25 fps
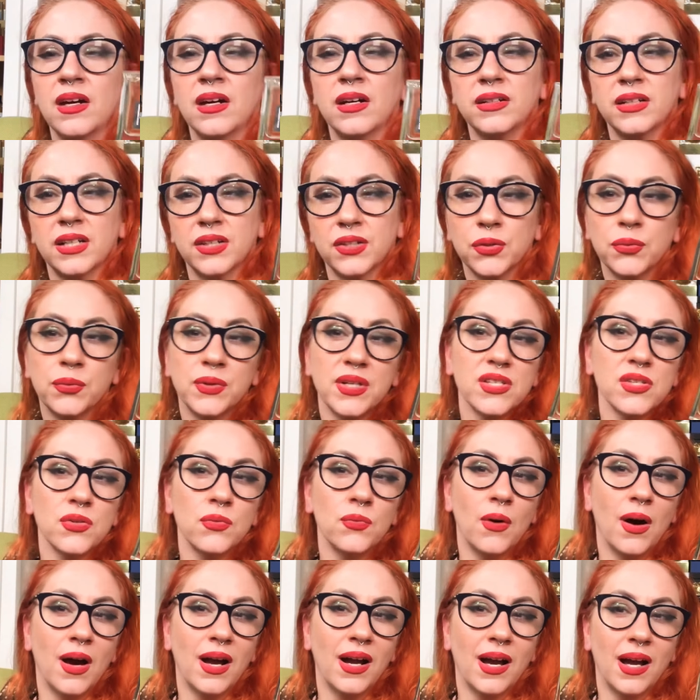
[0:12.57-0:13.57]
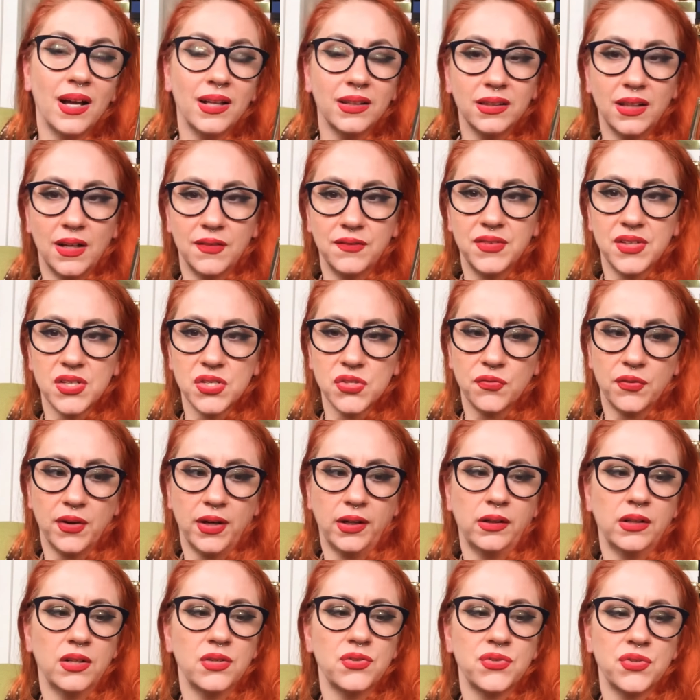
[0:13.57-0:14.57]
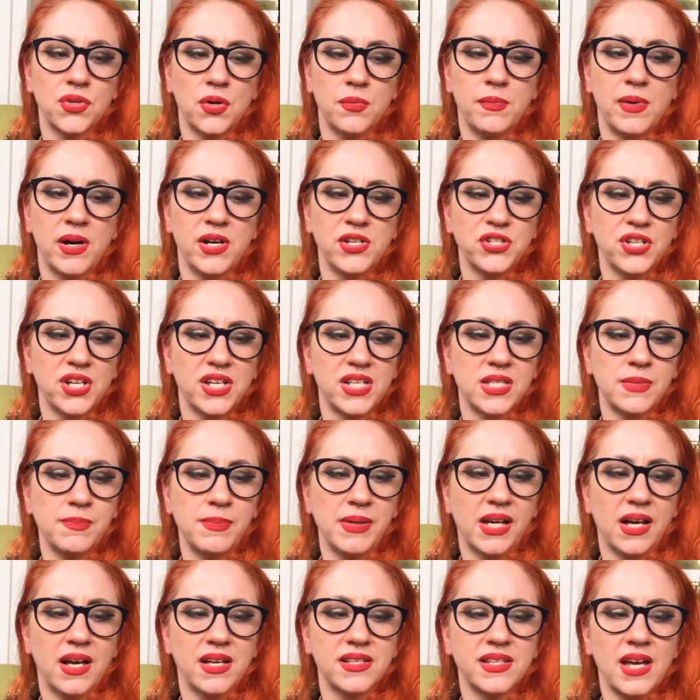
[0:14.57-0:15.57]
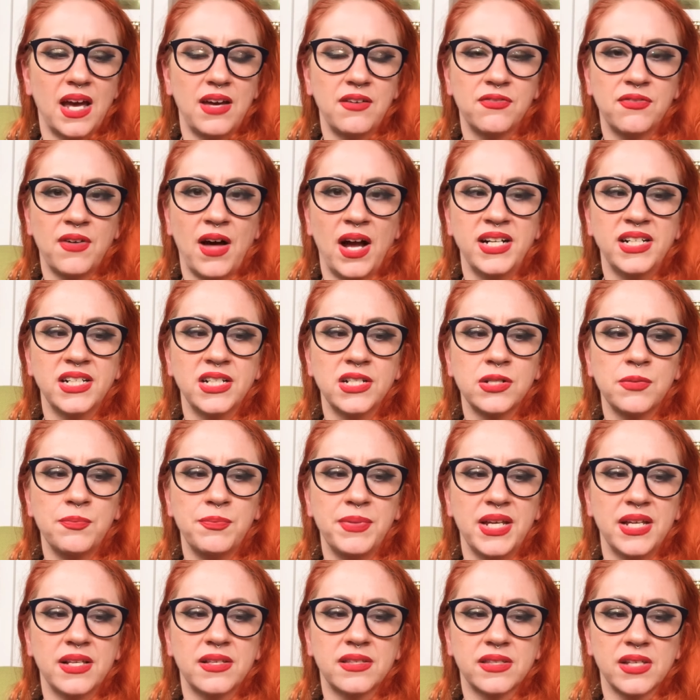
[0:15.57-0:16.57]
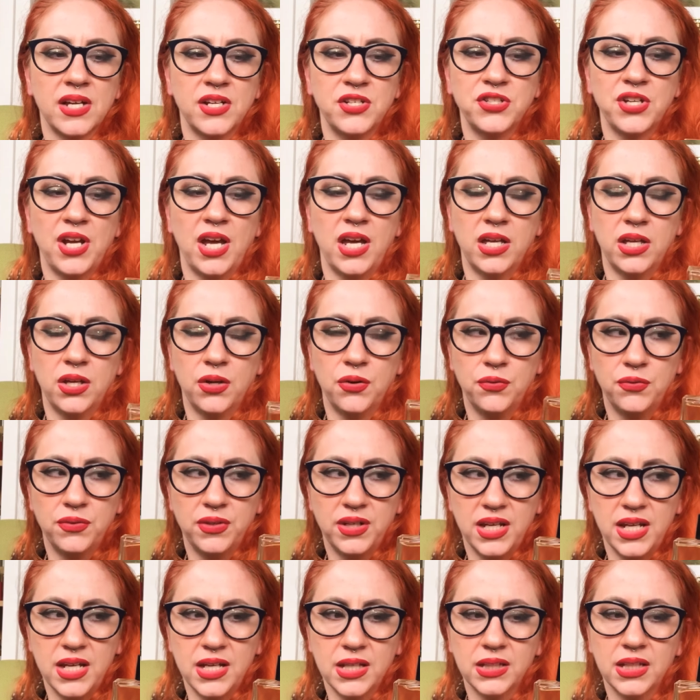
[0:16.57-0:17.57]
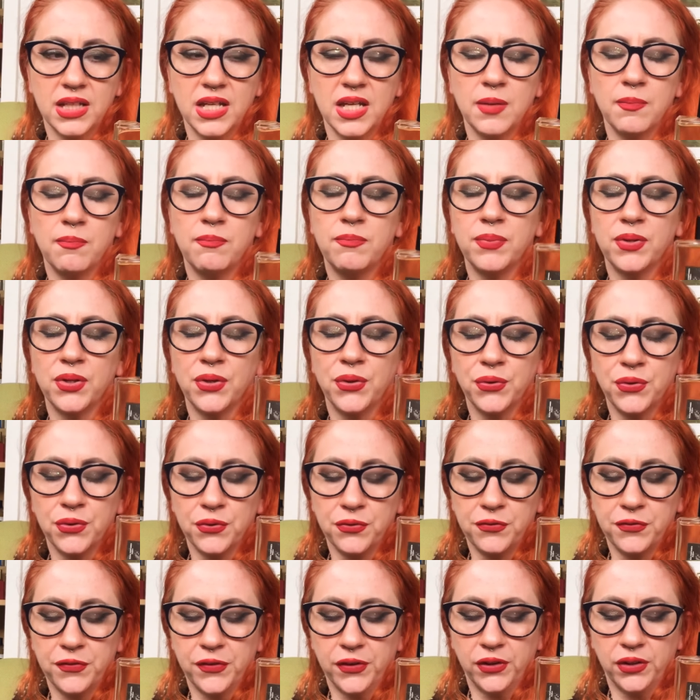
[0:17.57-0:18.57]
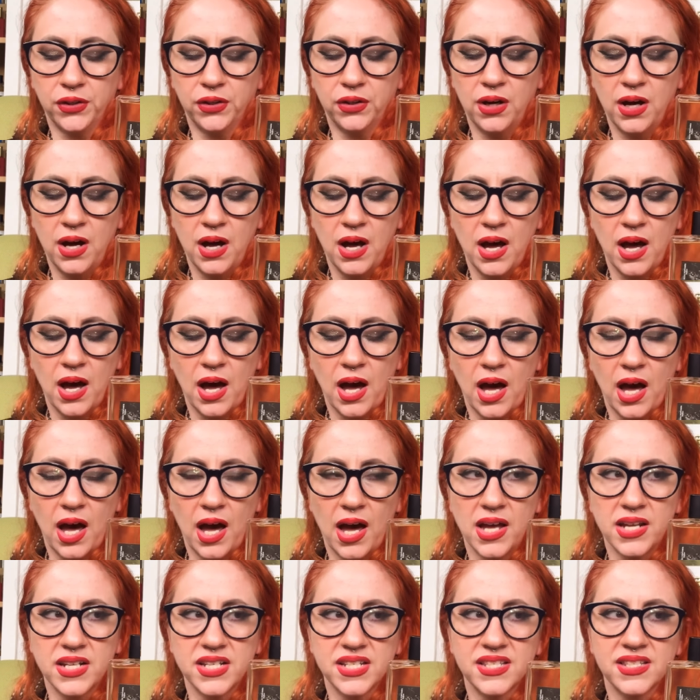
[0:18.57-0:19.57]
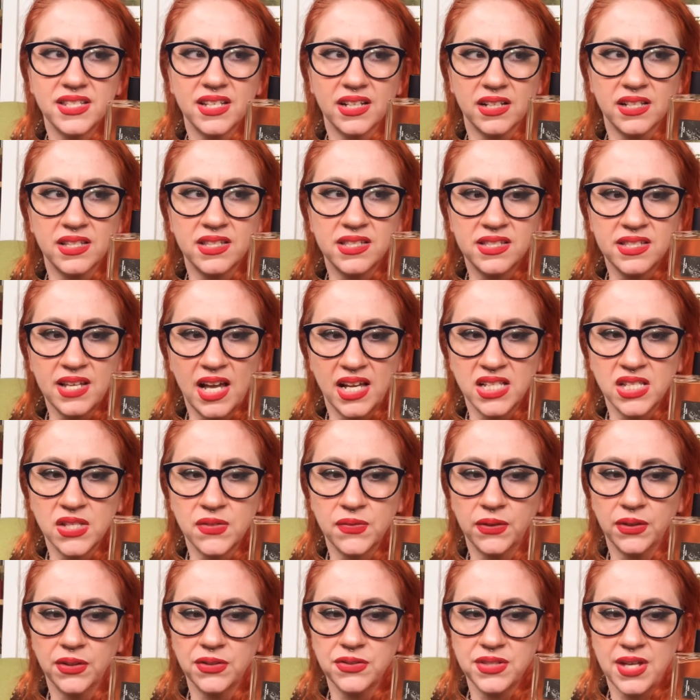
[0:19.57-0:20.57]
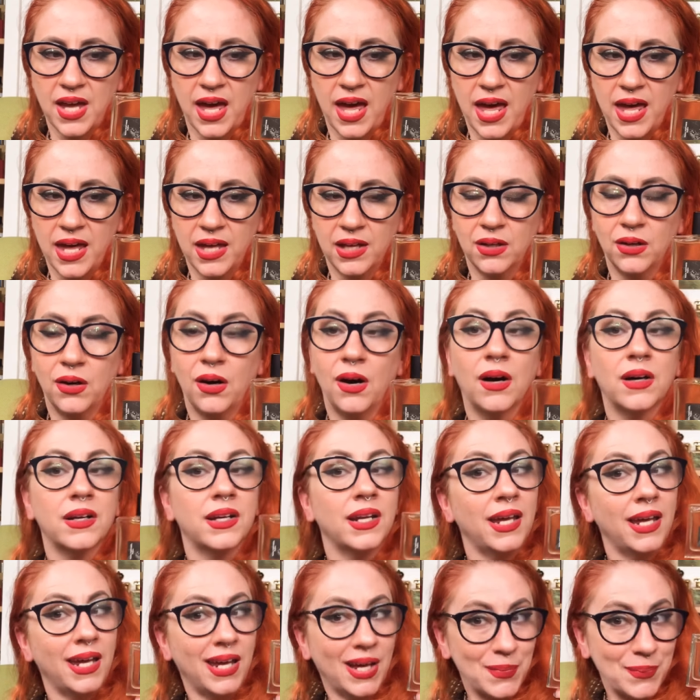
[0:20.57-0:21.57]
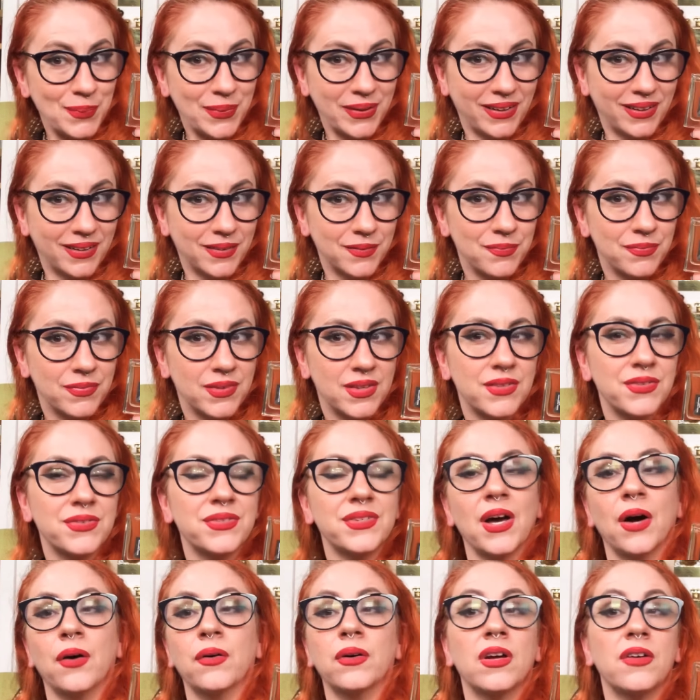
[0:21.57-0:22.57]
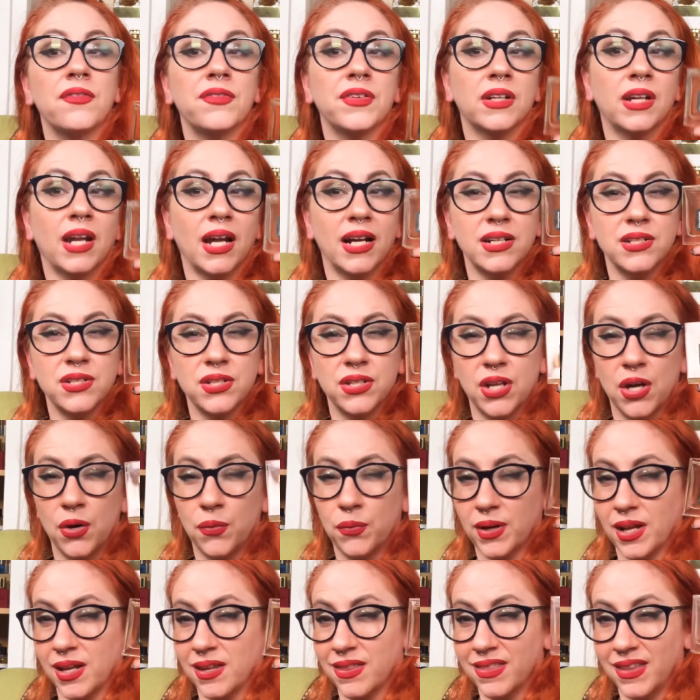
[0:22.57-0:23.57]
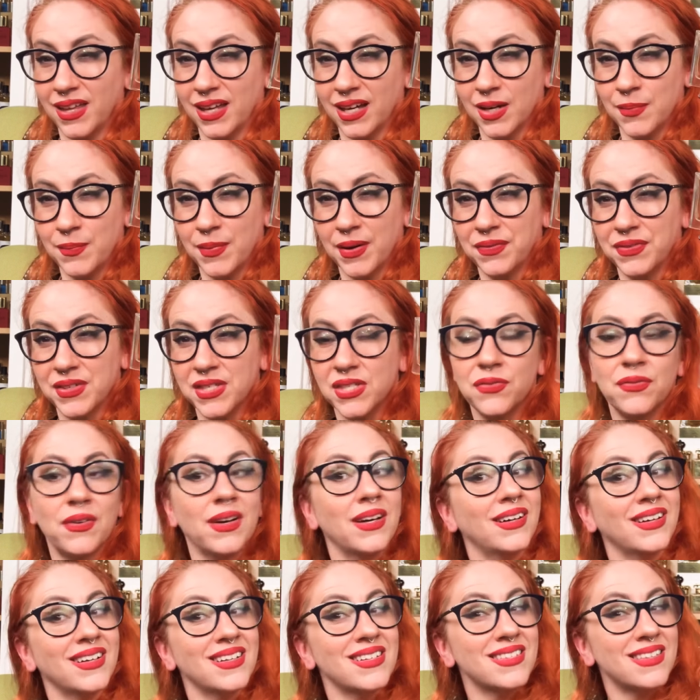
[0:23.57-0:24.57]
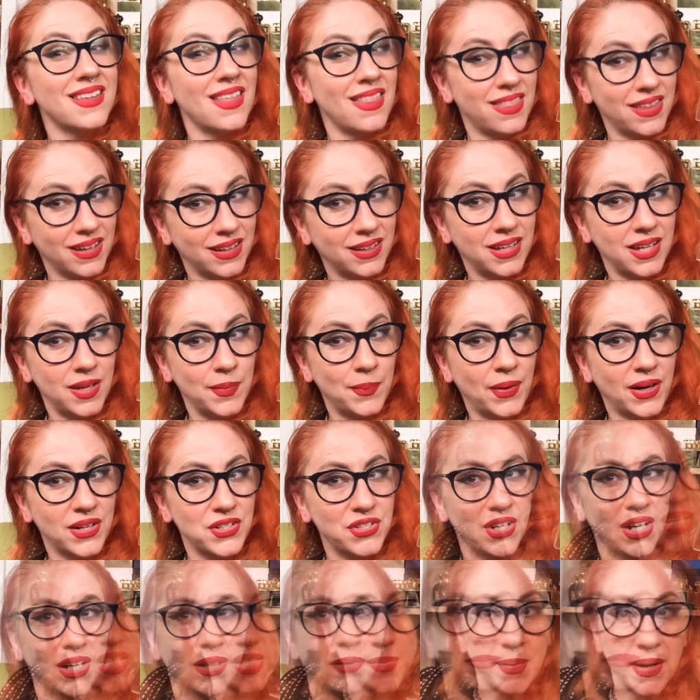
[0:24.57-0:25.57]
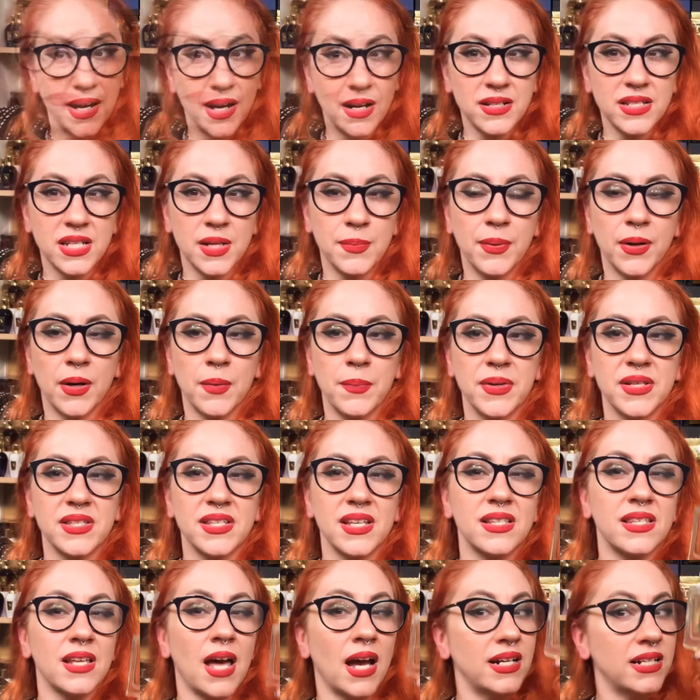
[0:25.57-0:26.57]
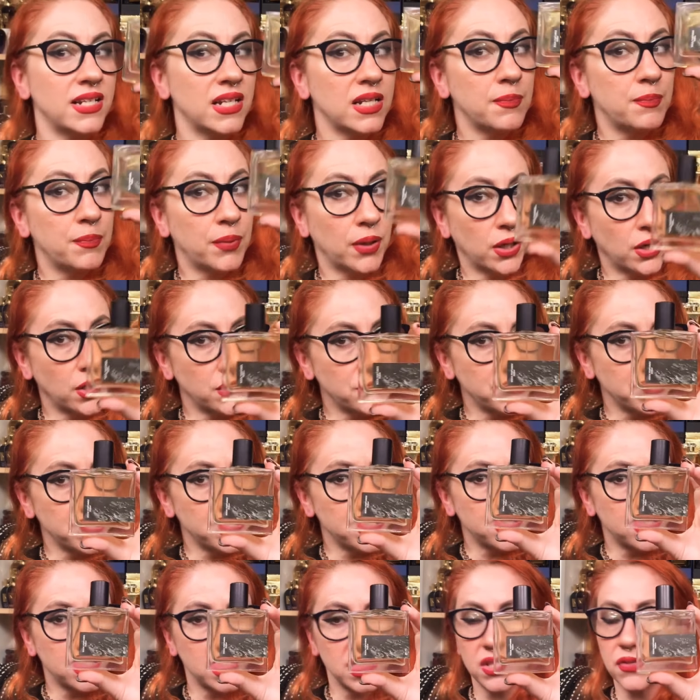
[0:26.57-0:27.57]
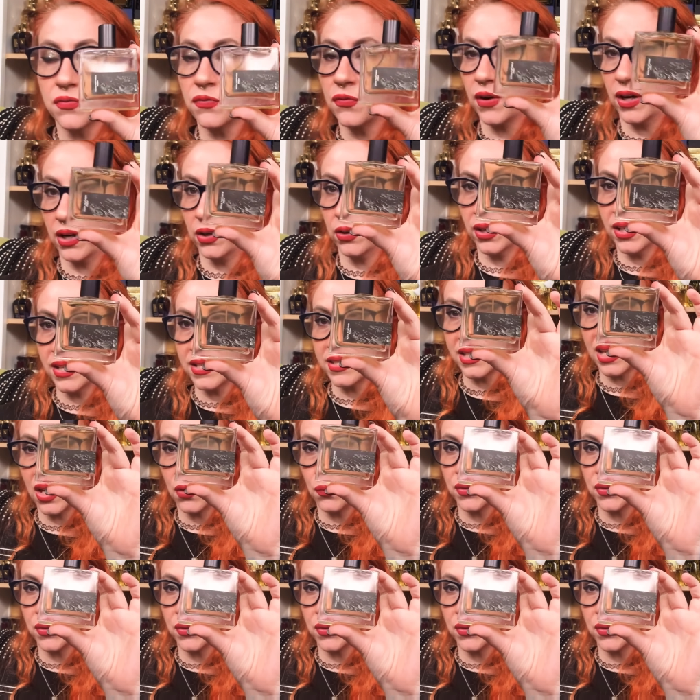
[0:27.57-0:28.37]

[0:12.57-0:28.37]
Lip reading: Now, the reason why I love this fragrance so much is because I find it to be such a uniquely beautiful and successful take on Amber. So, if you'd like to know what I think about this fragrance, then keep watching. For transparency purposes, I did purchase this fragrance. It